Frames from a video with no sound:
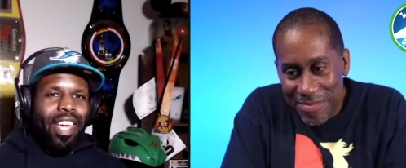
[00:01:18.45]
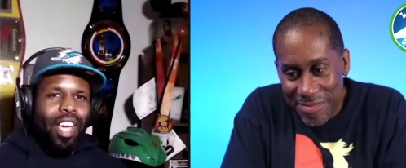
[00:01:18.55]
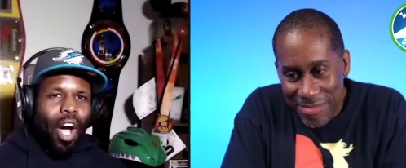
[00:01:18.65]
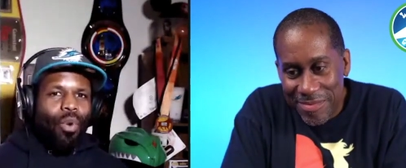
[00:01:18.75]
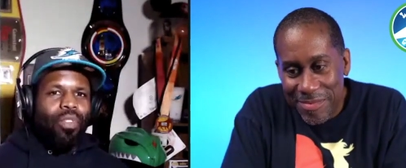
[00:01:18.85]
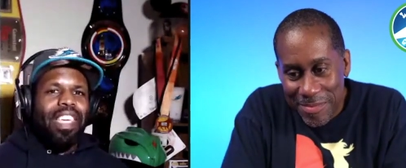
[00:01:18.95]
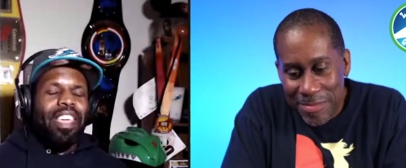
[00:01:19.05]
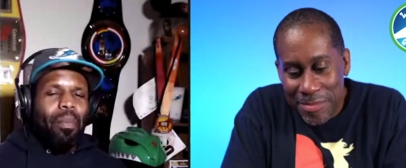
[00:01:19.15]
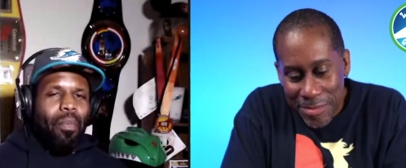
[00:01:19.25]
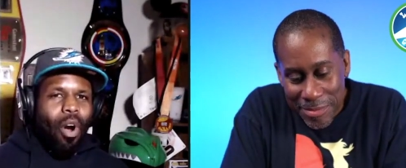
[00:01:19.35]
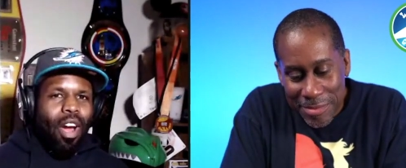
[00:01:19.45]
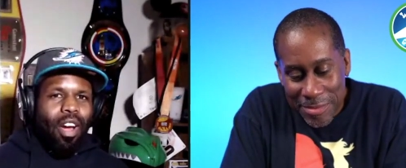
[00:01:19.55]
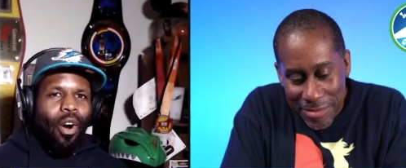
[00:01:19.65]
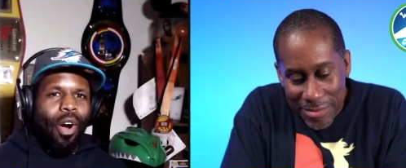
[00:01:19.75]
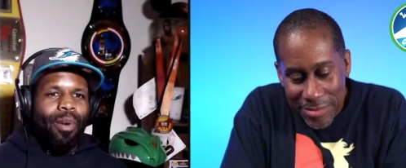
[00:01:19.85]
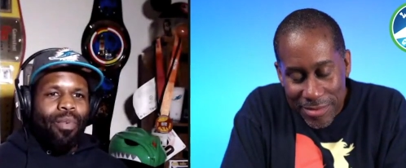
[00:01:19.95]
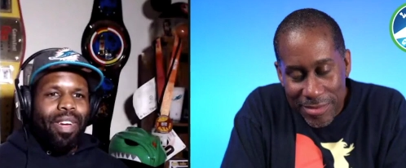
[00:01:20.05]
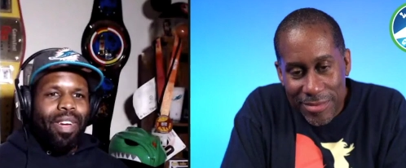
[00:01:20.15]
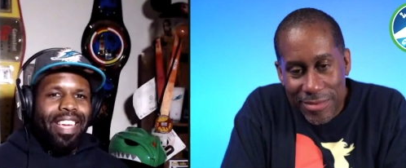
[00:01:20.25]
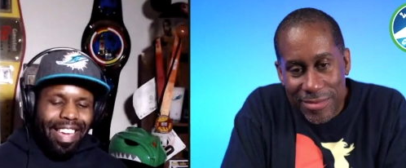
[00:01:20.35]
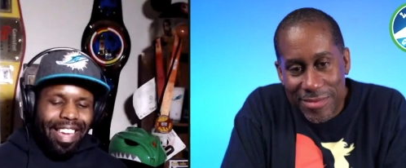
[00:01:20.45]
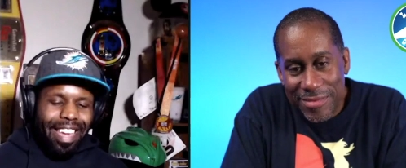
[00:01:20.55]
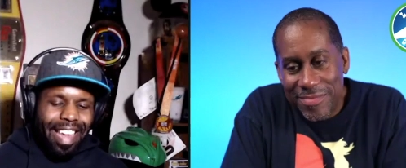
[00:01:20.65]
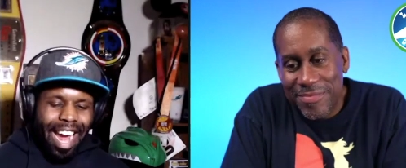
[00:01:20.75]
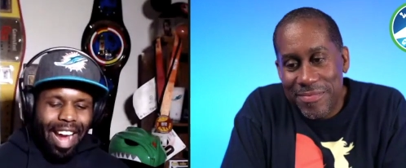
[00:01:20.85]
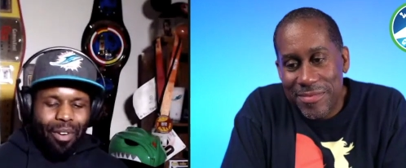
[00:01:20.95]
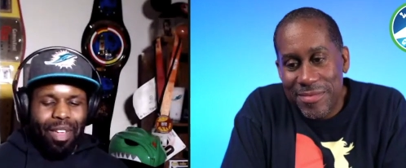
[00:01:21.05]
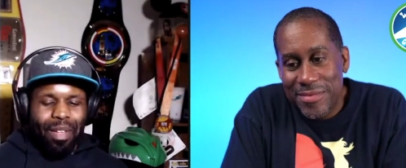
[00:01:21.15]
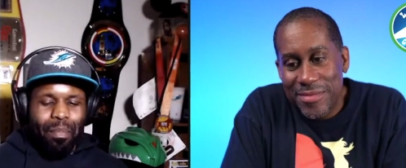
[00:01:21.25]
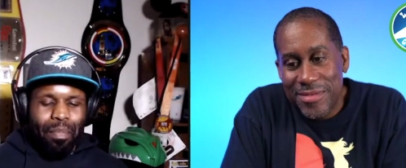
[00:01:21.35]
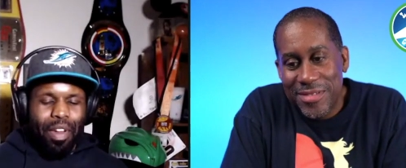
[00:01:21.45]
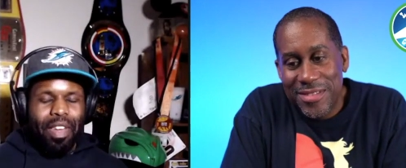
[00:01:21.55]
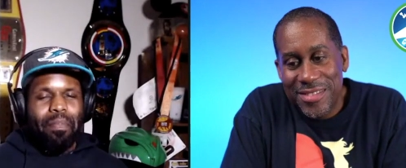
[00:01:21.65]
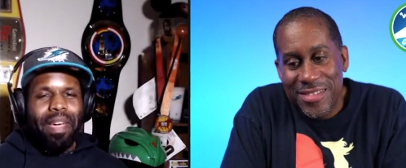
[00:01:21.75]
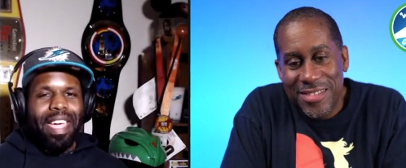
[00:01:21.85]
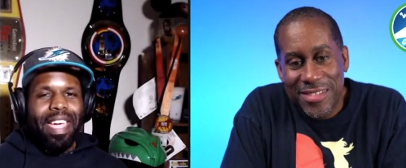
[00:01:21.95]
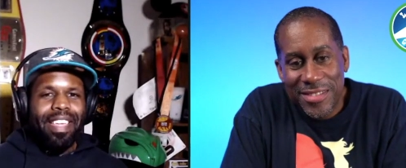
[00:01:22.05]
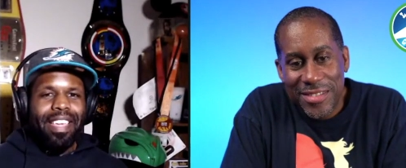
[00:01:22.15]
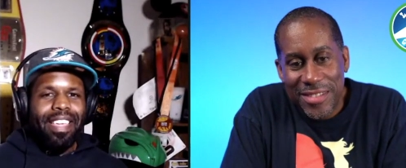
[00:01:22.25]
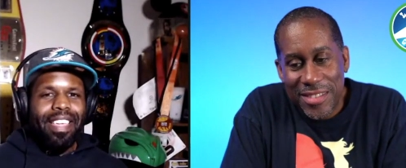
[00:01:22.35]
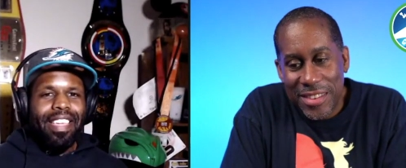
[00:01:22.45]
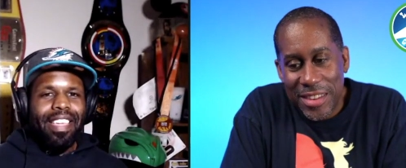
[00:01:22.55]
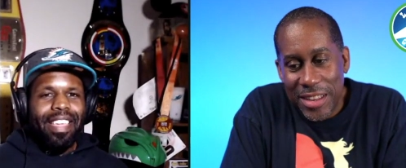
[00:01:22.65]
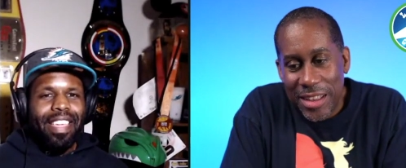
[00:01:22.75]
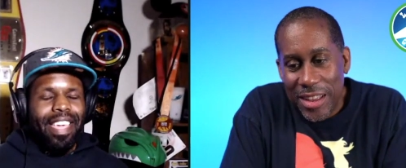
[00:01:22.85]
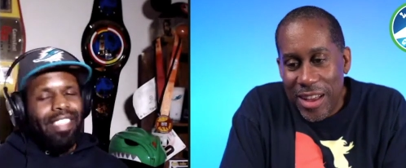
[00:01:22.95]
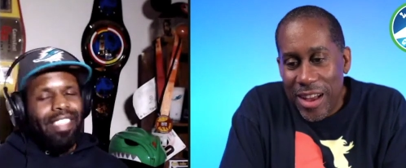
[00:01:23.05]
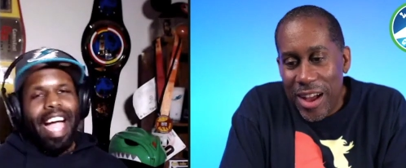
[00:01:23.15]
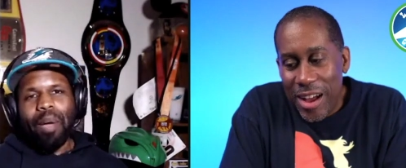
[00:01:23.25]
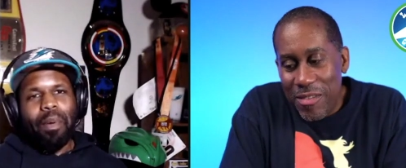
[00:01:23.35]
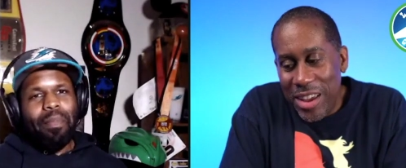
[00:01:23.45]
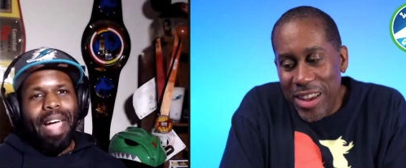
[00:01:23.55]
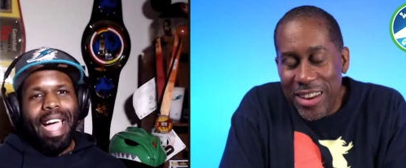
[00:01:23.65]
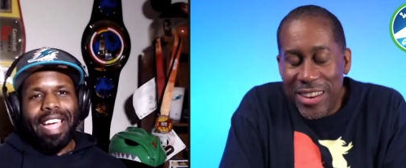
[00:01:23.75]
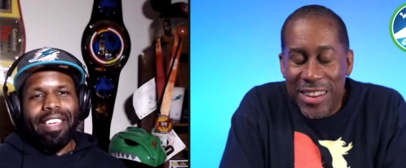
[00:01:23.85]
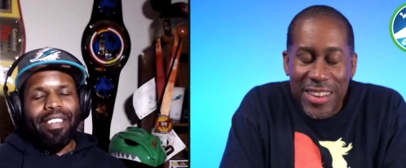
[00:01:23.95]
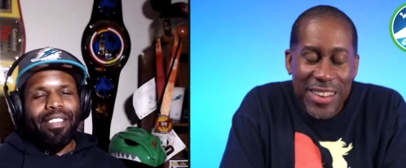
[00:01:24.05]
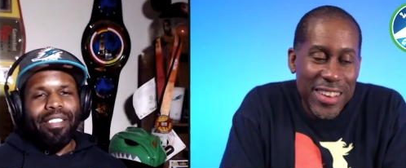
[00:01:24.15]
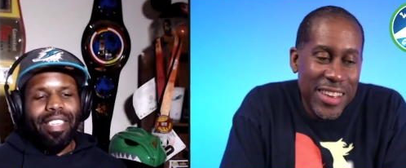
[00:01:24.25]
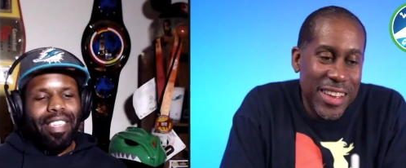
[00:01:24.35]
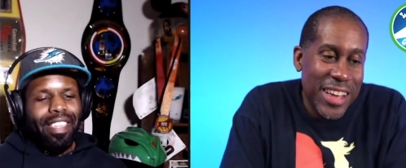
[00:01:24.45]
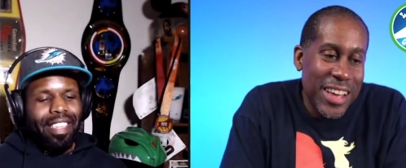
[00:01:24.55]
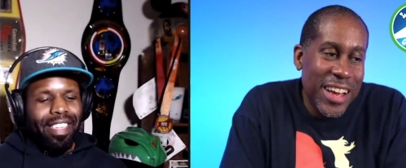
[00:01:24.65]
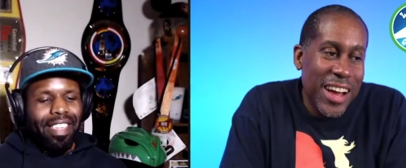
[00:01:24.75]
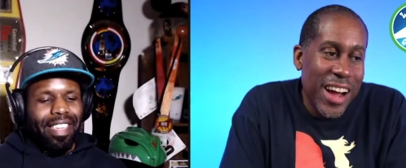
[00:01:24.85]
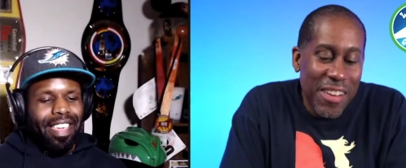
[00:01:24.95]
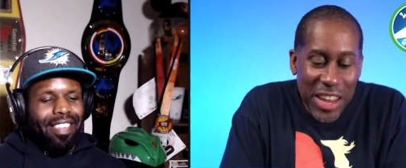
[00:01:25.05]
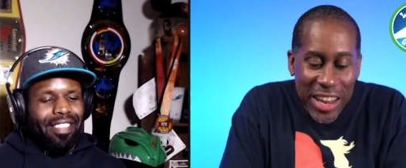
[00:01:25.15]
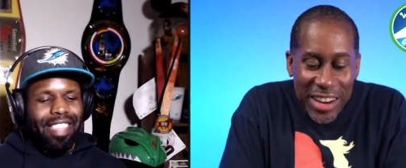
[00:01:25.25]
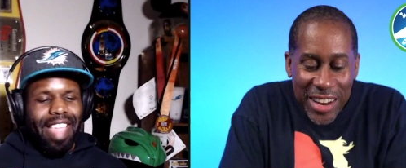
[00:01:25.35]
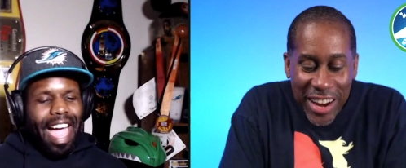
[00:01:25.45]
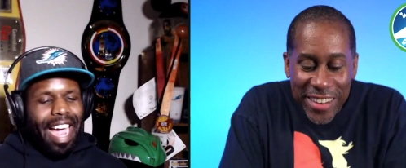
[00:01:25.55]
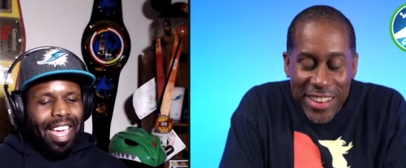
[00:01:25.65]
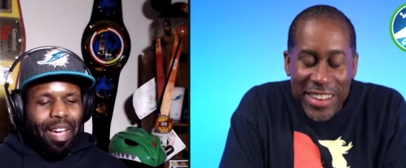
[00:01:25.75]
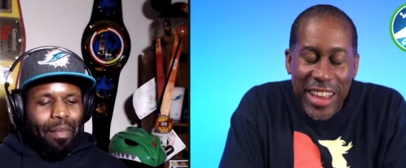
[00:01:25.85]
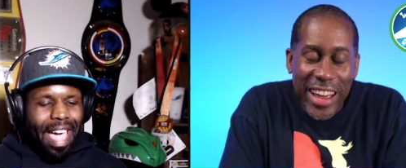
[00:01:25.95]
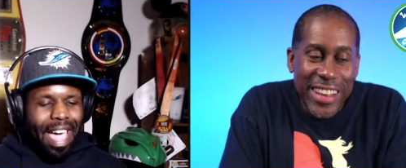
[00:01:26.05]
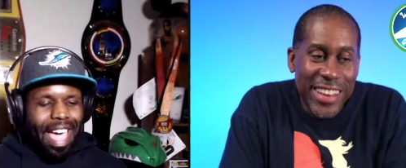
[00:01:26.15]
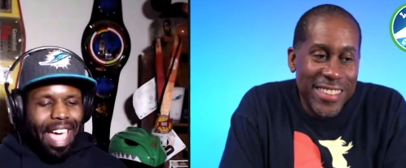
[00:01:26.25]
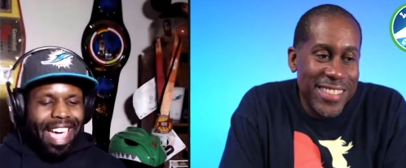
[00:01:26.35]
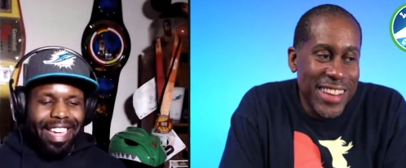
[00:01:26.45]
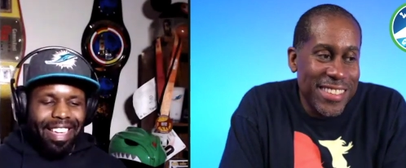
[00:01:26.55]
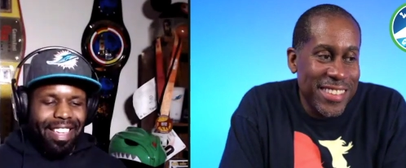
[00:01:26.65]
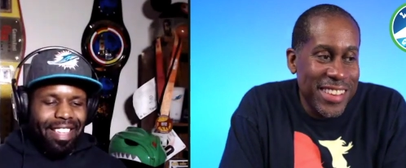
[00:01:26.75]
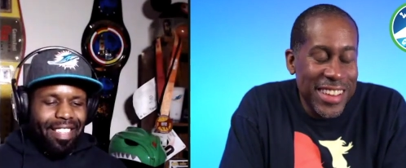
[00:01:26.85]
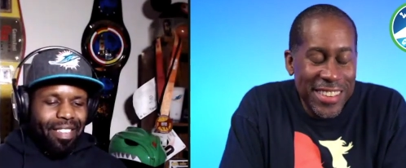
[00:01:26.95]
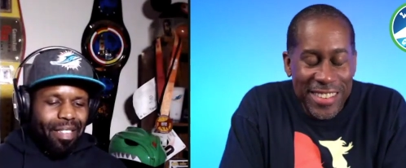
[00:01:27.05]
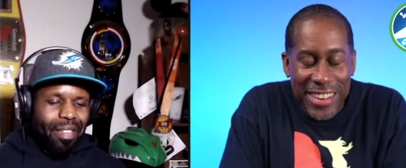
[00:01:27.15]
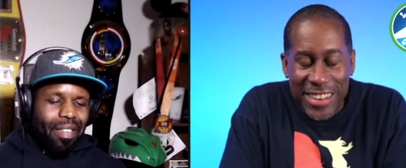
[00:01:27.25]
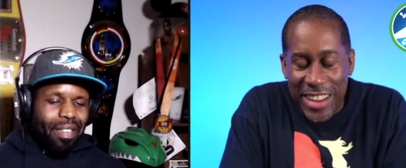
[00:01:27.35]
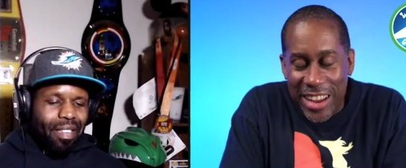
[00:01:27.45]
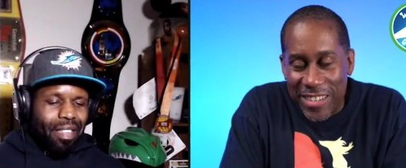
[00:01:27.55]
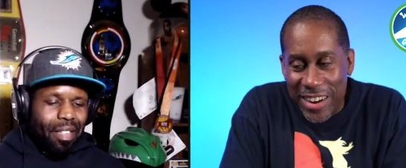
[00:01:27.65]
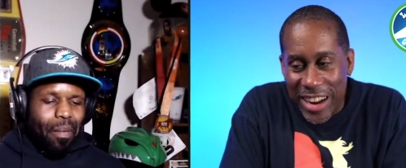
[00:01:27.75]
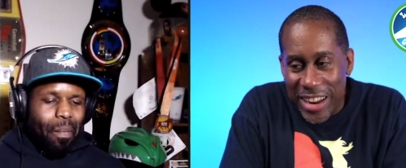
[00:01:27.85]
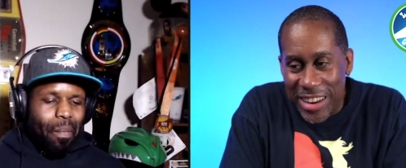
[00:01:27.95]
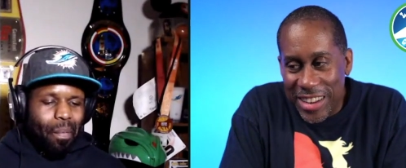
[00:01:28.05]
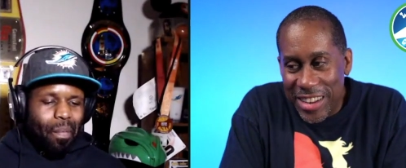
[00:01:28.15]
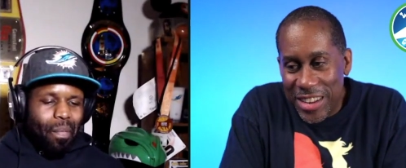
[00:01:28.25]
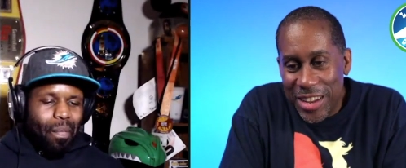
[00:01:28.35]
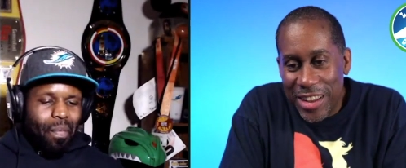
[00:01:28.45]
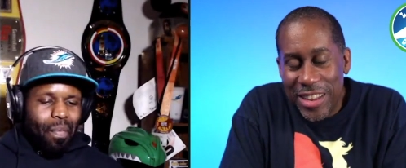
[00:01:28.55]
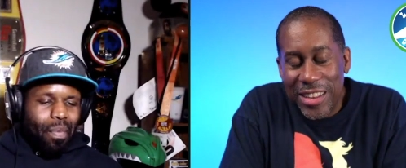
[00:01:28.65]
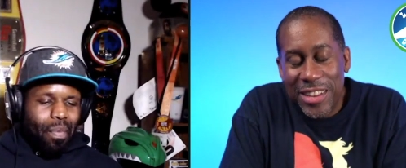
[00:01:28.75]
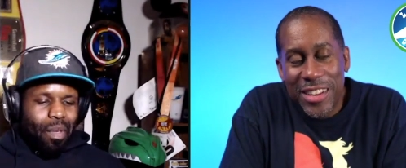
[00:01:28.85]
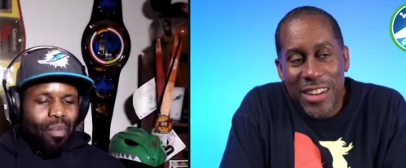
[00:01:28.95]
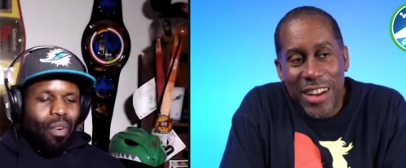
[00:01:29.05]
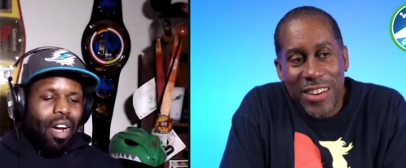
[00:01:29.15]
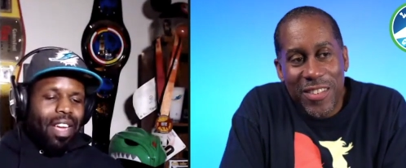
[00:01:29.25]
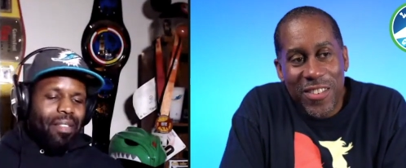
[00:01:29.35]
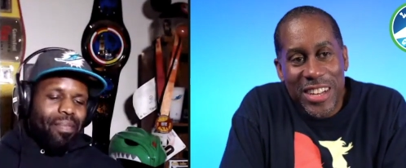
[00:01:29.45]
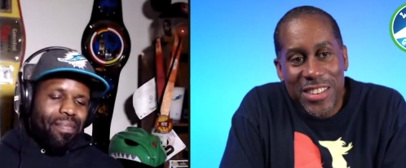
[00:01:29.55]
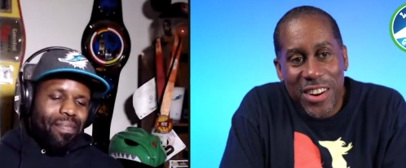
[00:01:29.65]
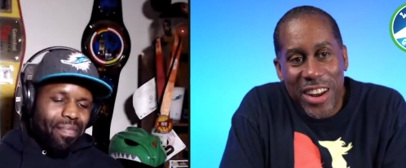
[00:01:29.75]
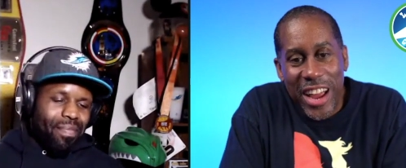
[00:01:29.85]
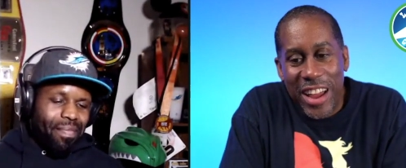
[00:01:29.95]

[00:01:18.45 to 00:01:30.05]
Speaker 1: Ghost and Omari Hardwick. And Larry, put it to bed. He's not coming back, is he?
Speaker 2: He's not coming back. Here's the thing. This is the thing, right? Right. What's her name?